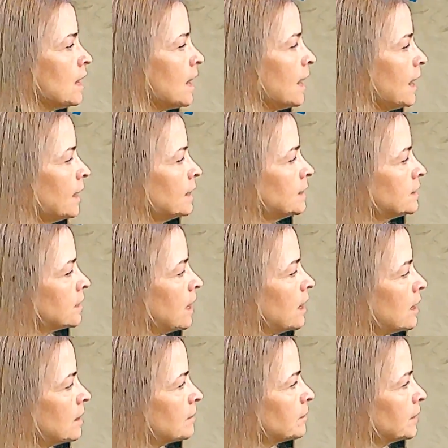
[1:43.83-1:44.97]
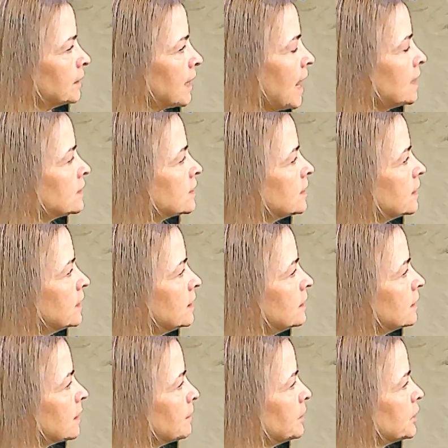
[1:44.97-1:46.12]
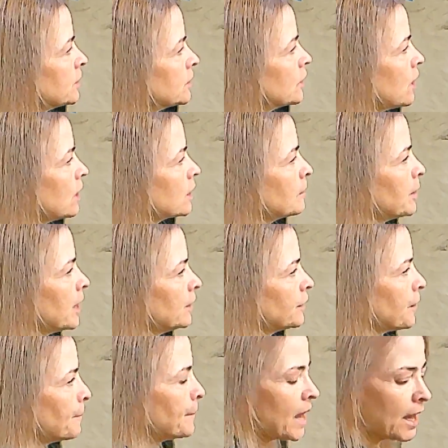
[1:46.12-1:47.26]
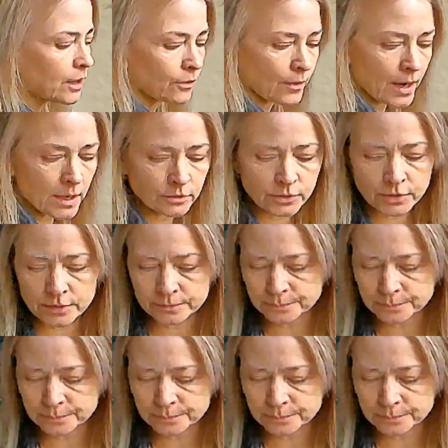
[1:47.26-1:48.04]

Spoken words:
And lastly, let me just talk about the background.